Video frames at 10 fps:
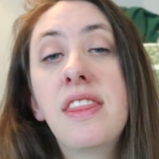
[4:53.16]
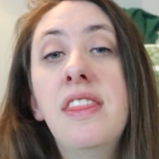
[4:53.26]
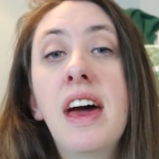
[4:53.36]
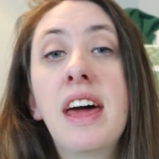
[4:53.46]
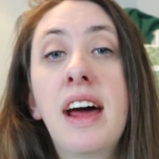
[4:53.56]

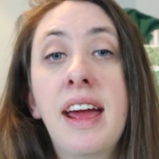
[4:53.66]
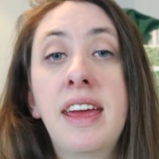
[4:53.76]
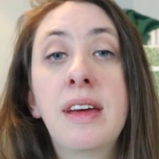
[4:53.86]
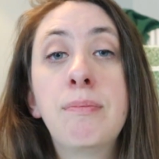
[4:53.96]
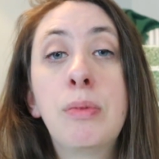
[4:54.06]
that I
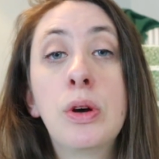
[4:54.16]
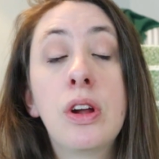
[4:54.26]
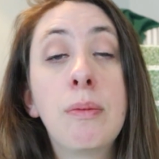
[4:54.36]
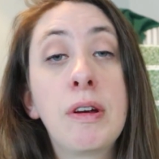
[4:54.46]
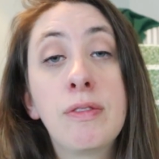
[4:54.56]
can put
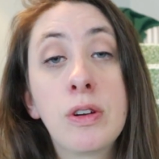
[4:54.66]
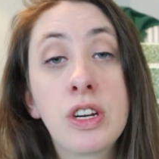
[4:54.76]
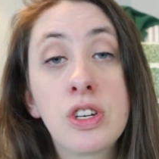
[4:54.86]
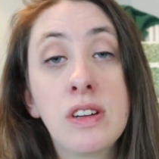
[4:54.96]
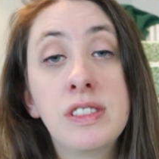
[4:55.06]
on my
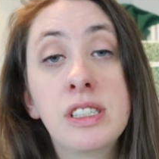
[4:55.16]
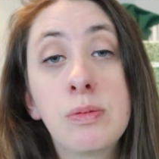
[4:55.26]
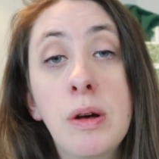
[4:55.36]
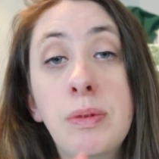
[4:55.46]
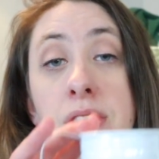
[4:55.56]
floating shelves
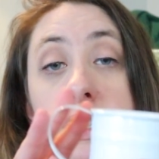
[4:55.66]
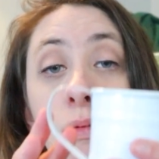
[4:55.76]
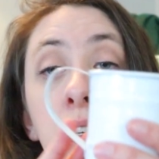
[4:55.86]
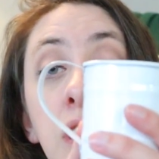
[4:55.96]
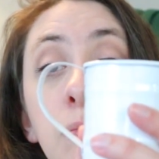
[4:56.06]
as well. But this
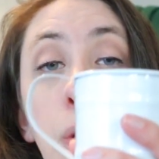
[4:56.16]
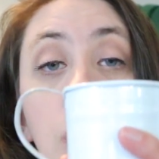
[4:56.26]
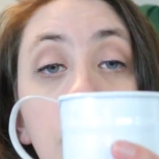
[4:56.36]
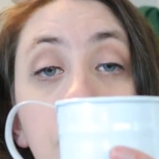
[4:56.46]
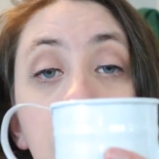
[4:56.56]
one is
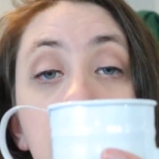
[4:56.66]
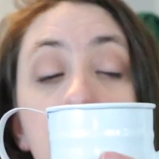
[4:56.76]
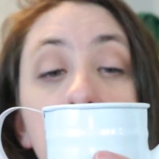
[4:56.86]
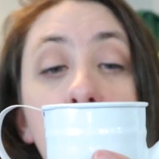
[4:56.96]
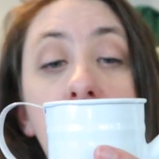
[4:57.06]

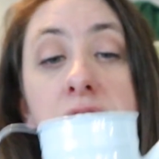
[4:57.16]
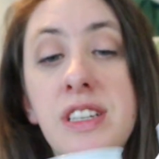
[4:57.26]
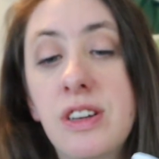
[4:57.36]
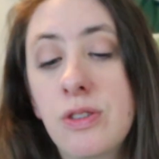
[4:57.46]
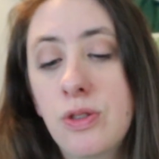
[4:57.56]
perfect for a little
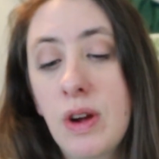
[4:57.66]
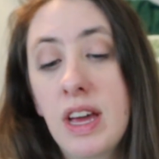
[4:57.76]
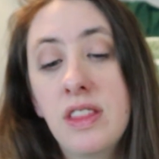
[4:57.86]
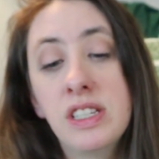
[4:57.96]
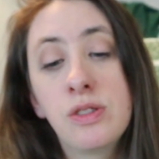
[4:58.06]
tiered
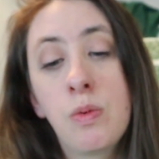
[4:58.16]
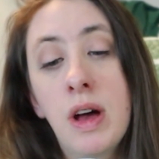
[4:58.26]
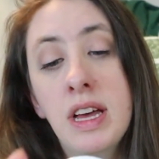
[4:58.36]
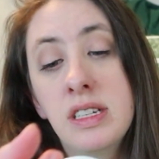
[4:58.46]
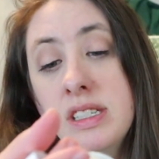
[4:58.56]
tray. This
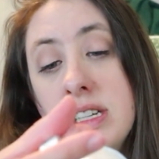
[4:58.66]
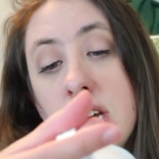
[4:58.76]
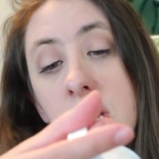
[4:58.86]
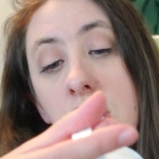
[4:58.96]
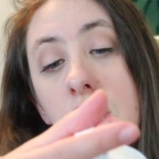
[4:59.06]
was
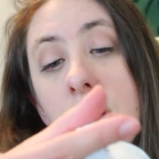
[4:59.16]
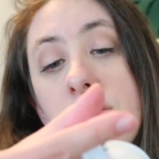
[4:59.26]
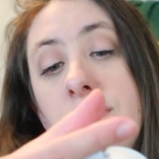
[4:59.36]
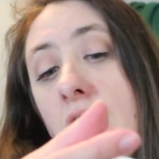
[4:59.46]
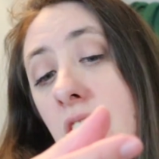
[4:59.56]

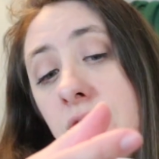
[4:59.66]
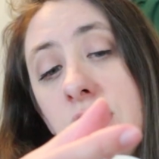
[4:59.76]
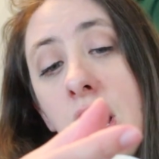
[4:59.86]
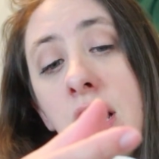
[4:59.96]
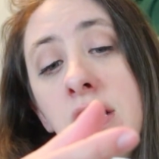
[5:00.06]

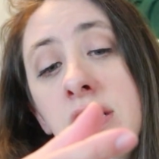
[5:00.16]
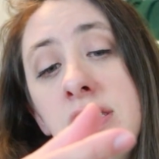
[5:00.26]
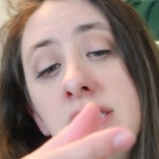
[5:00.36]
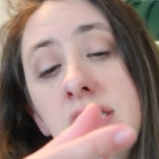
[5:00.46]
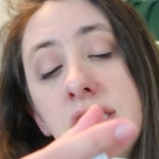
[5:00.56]

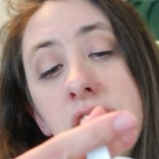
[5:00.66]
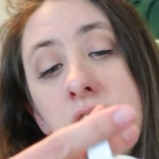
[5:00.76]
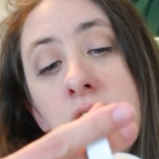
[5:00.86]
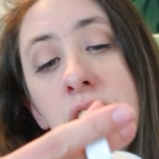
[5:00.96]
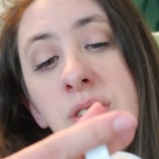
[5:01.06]
$5,
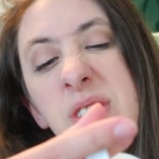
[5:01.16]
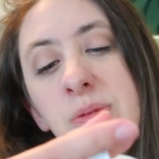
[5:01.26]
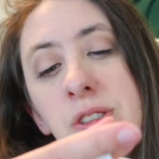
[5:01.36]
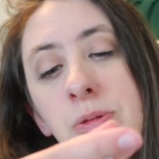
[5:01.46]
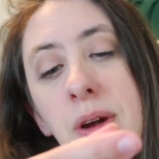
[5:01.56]
so
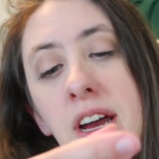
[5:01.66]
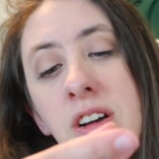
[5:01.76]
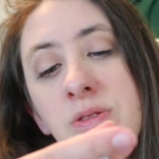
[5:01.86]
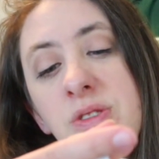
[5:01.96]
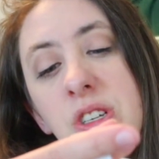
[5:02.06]
this was
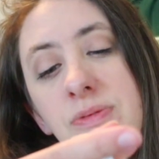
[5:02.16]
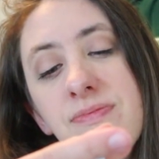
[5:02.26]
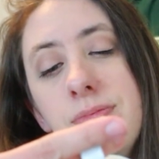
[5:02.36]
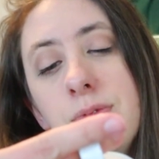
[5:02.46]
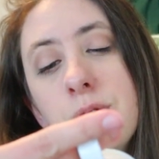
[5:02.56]
around
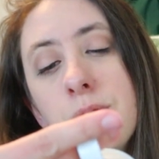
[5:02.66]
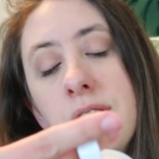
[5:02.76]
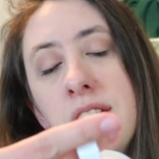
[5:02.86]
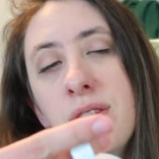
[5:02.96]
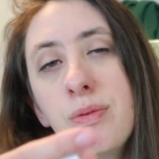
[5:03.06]

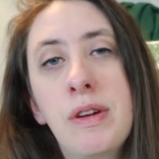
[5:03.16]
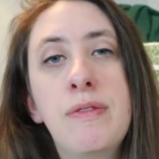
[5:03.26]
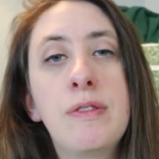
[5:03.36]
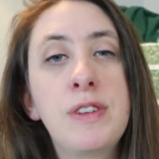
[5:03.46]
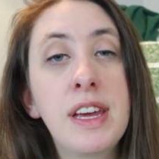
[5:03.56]

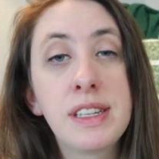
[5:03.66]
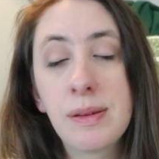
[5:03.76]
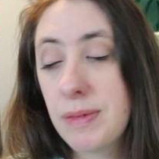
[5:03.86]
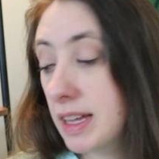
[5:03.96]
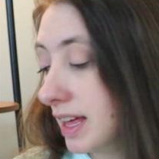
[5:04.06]
$3.50, something